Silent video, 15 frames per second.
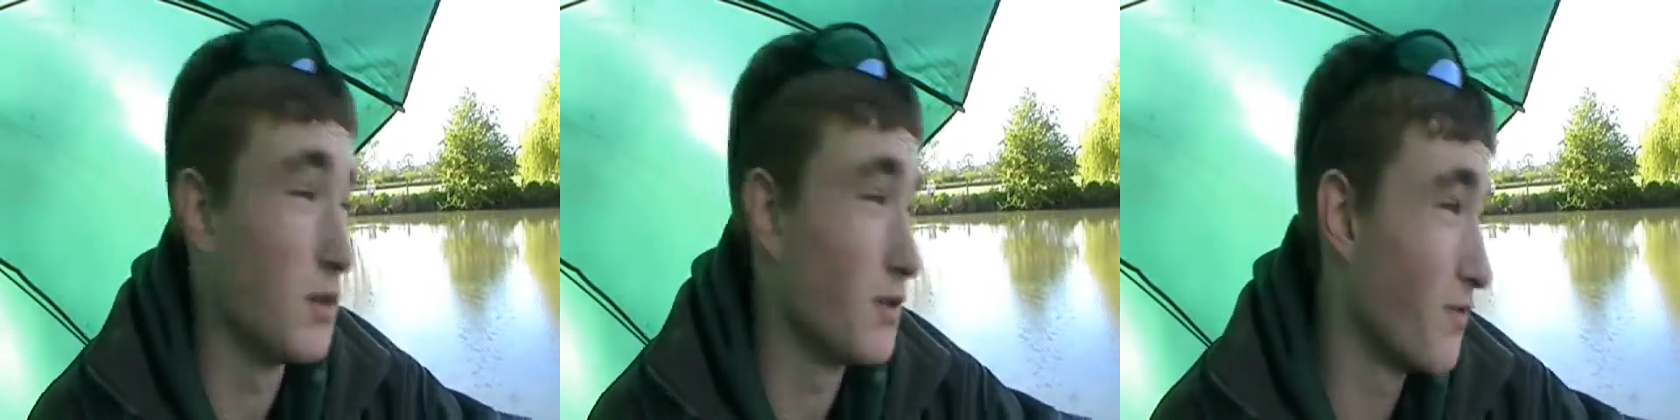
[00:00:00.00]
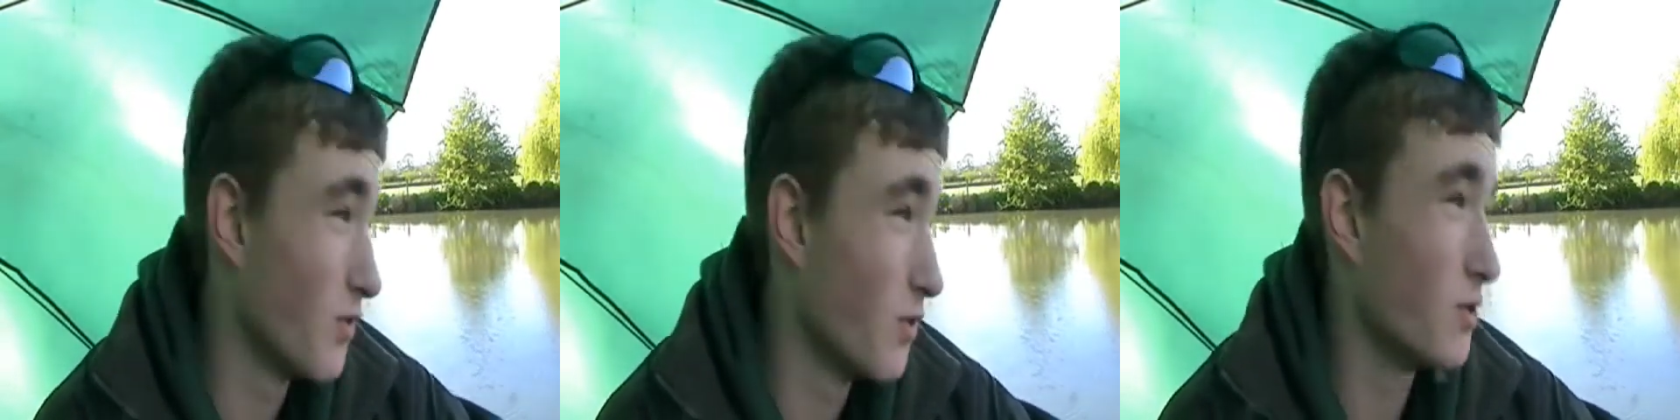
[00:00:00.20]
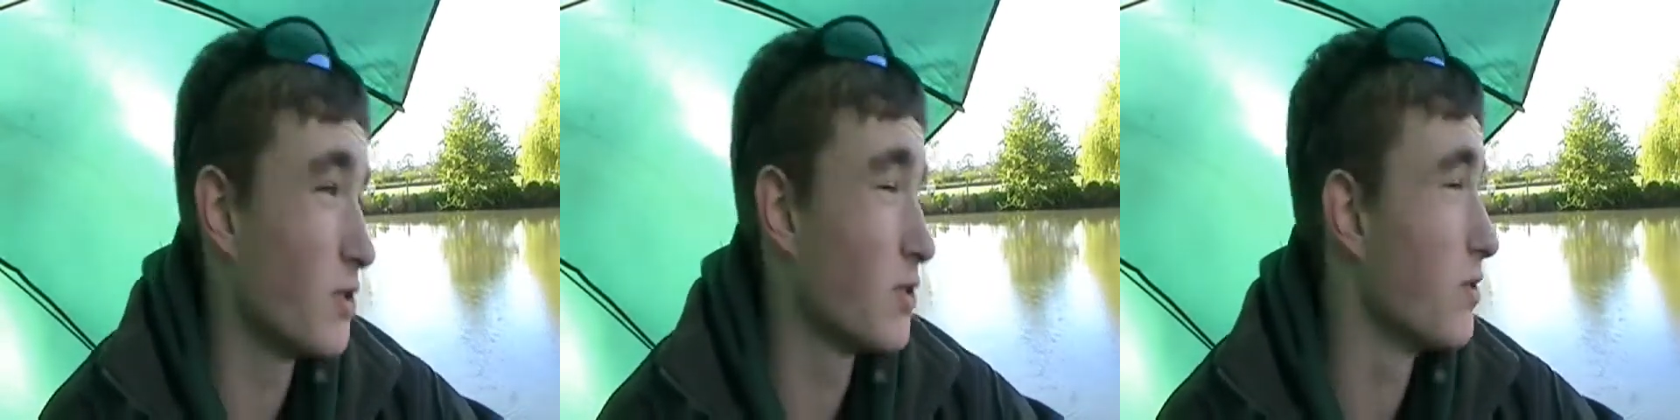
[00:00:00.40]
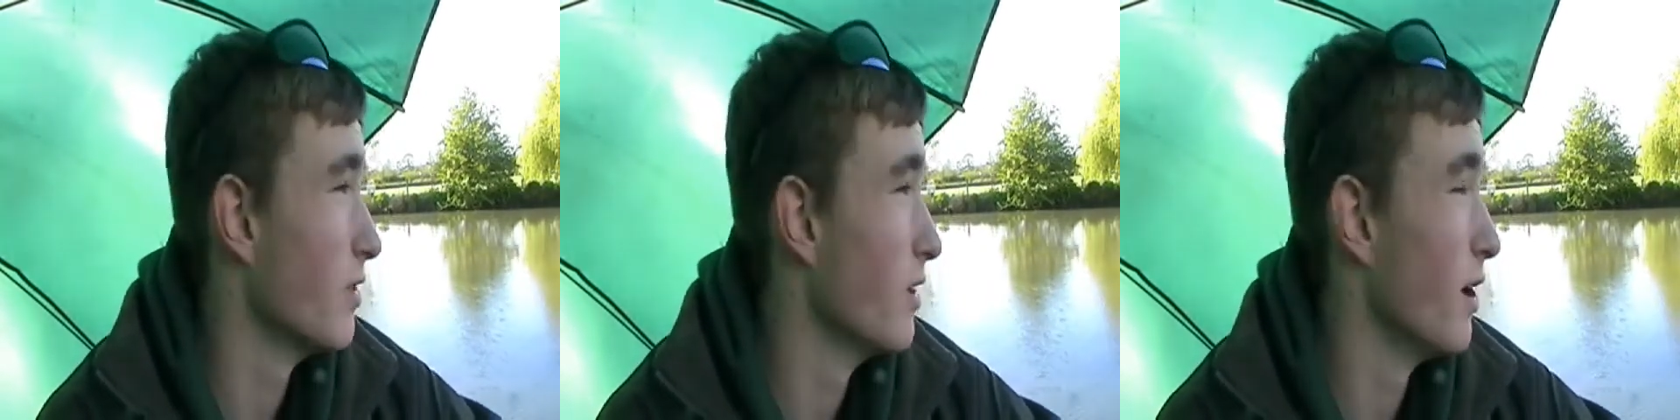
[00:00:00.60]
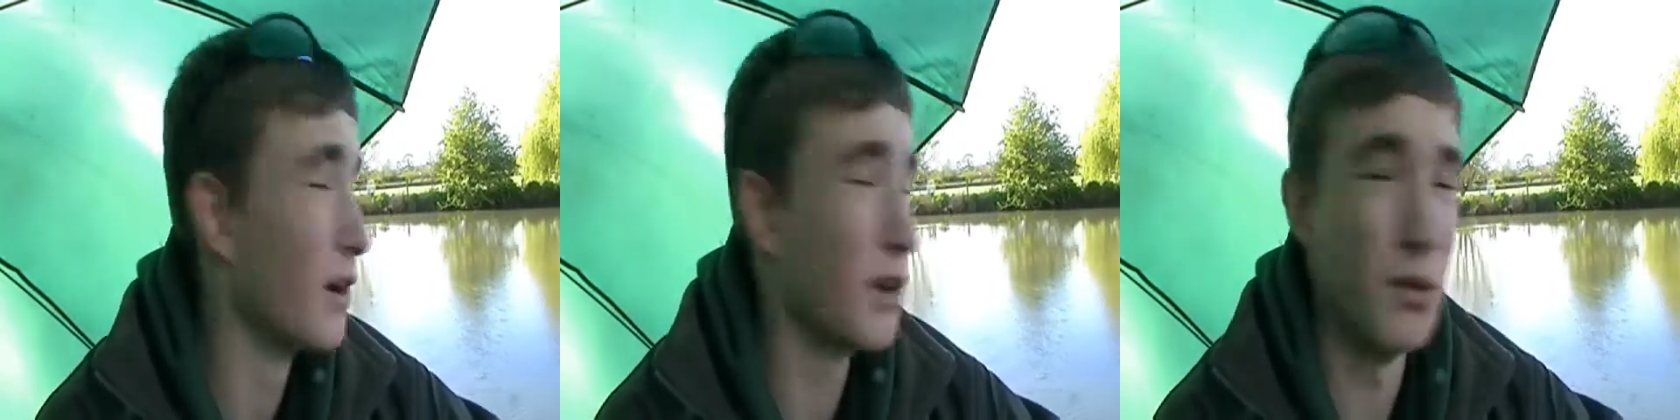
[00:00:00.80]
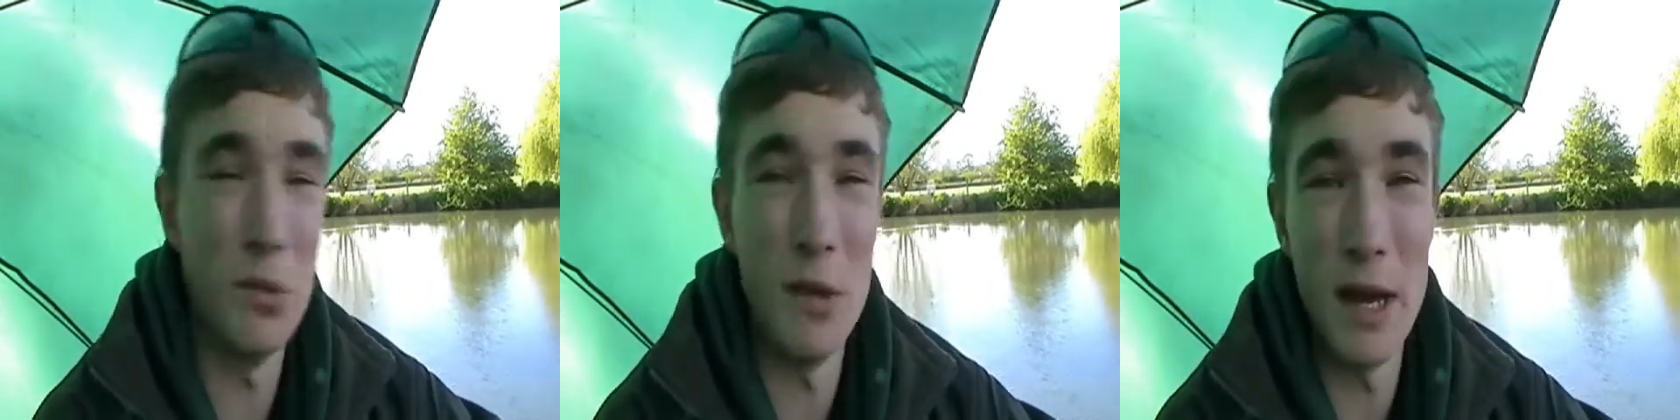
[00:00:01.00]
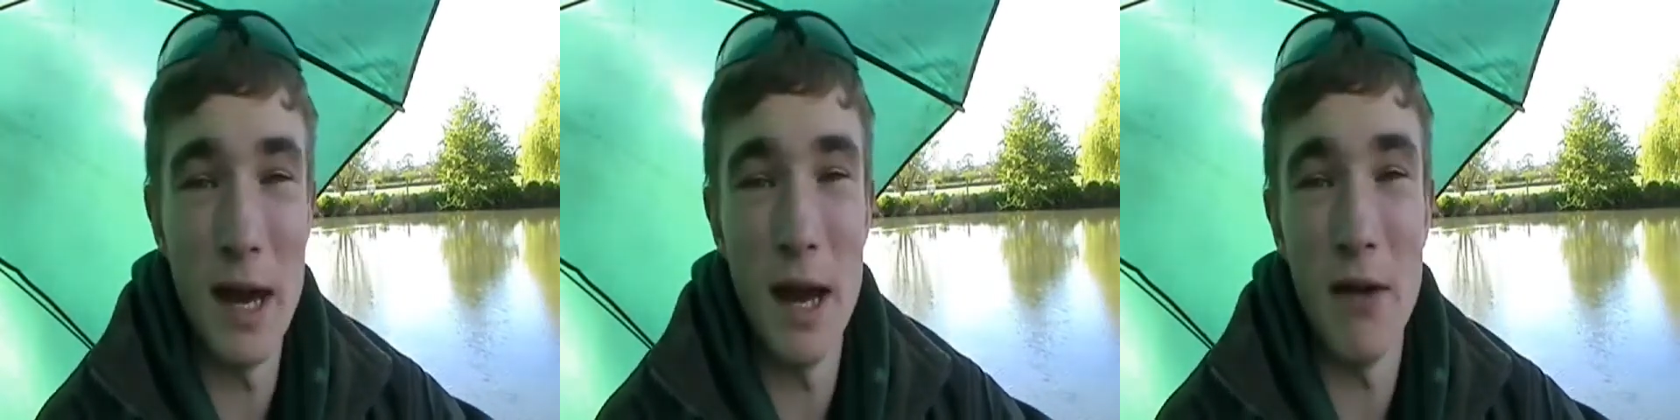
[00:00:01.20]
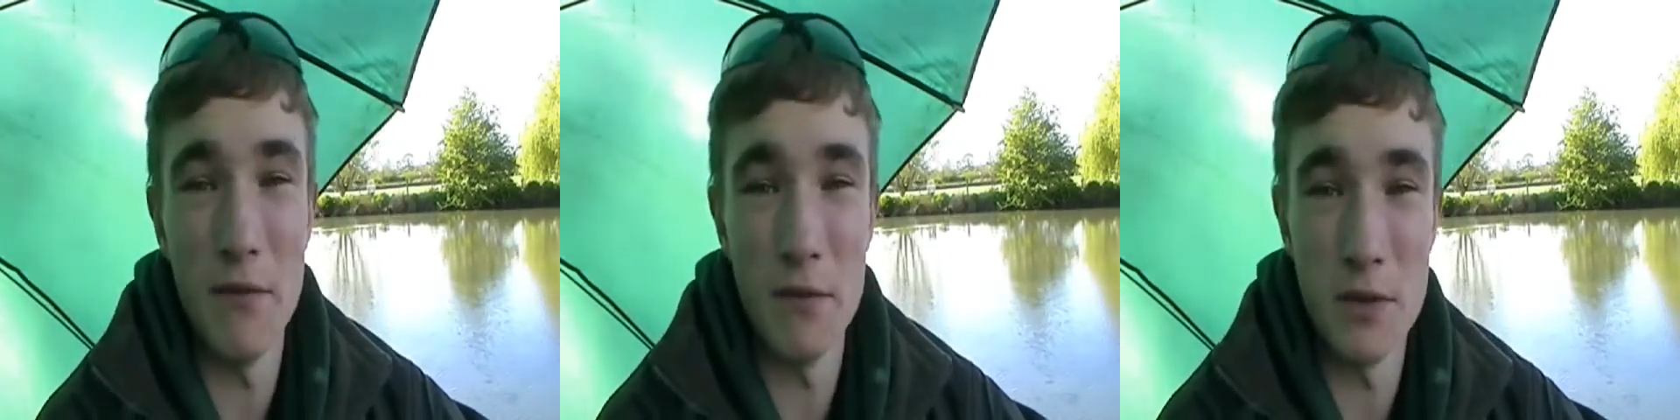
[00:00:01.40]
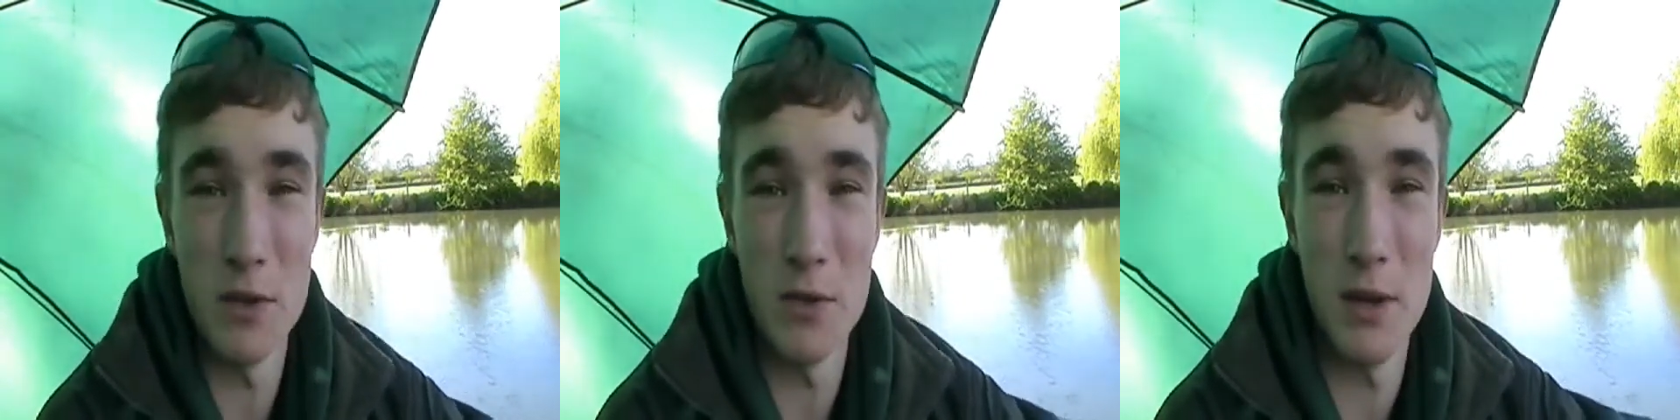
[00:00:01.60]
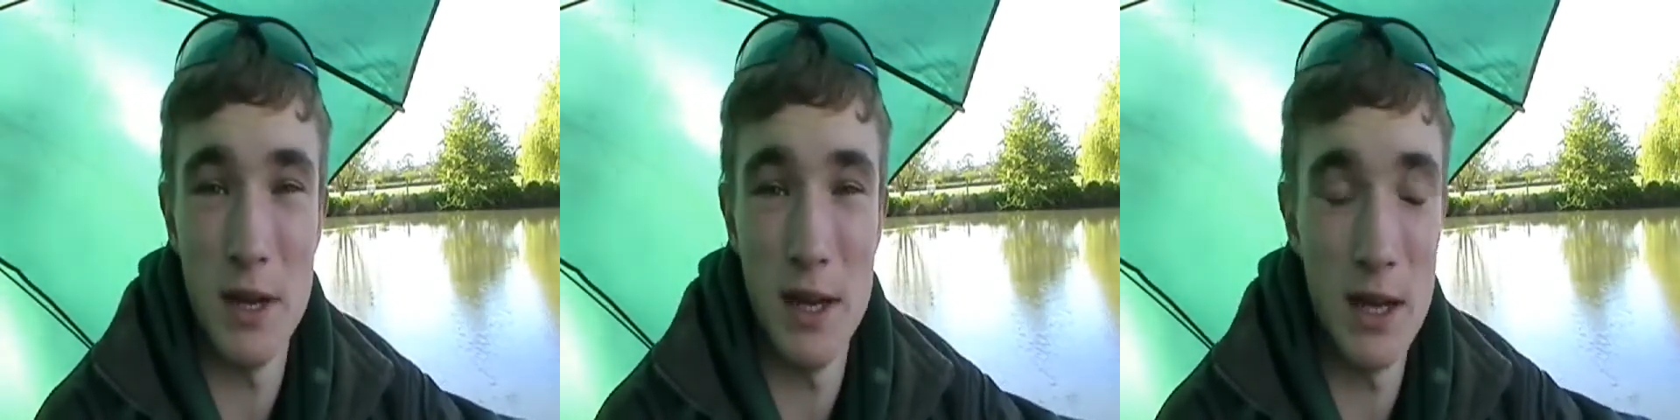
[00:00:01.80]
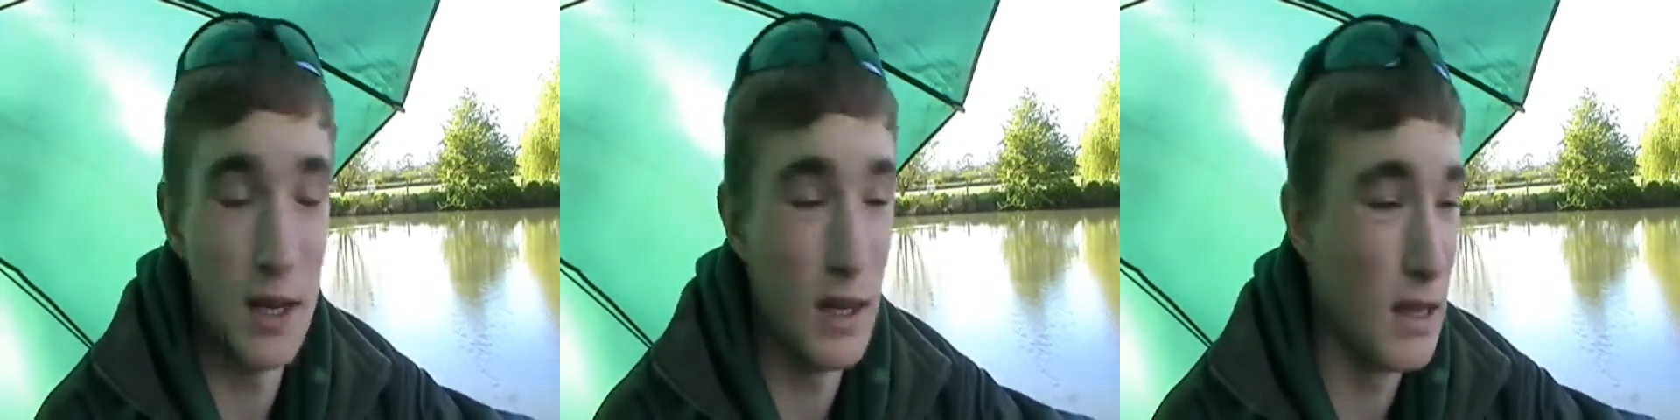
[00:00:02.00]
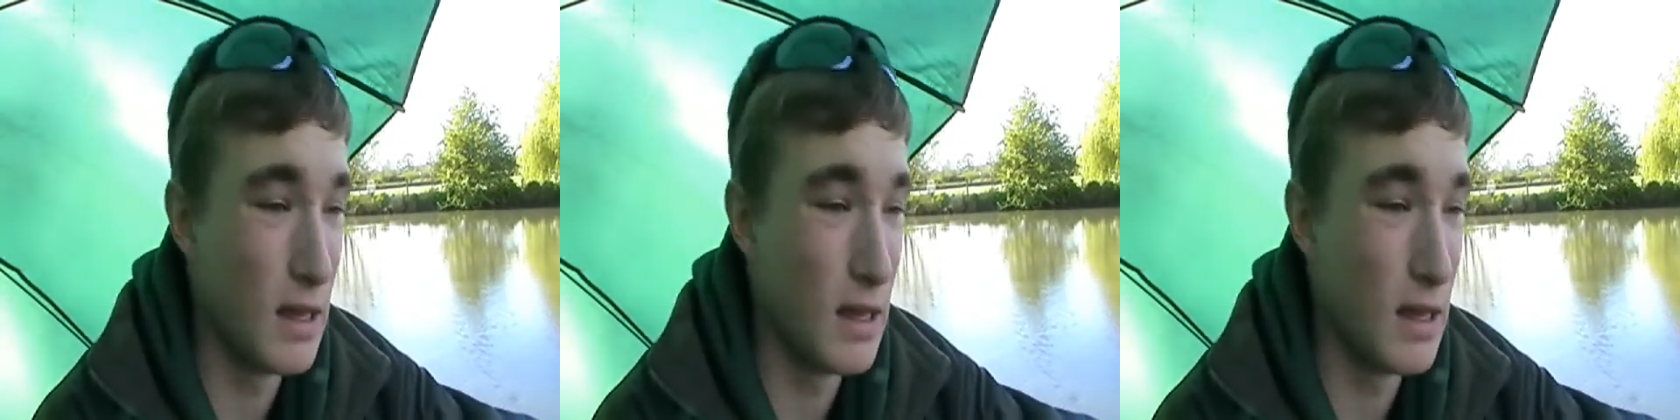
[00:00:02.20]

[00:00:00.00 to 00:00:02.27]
I just thought, screw it, I'm going to wait it out for a 20,